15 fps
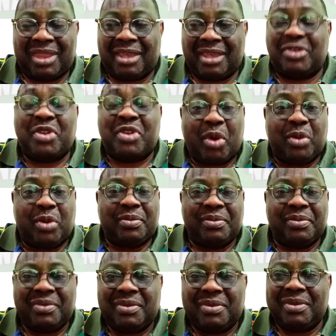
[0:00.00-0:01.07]
You know,
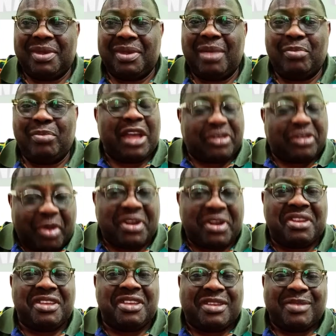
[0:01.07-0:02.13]
but I
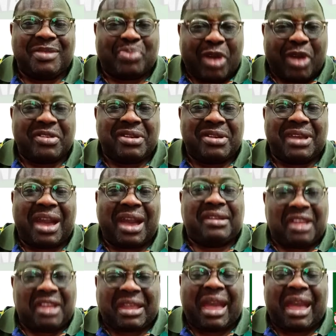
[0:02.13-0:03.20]
studied it proudly,
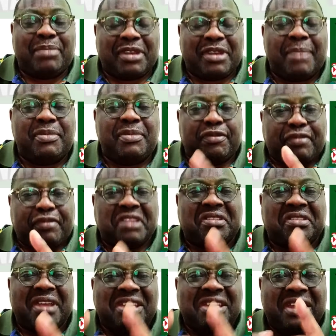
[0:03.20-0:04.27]
and later I became the
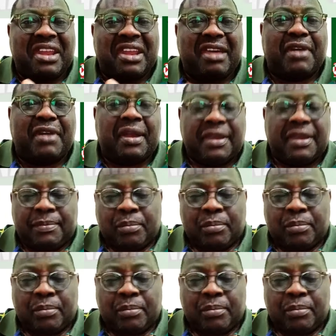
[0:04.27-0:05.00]
first Nigerian ever